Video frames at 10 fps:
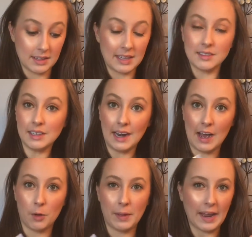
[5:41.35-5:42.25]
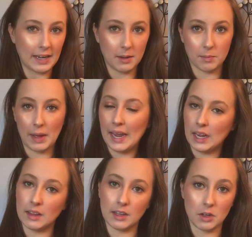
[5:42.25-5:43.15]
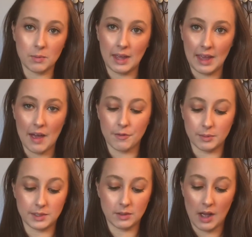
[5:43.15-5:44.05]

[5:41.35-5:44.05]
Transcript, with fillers: and that's going to help any pain that you may get from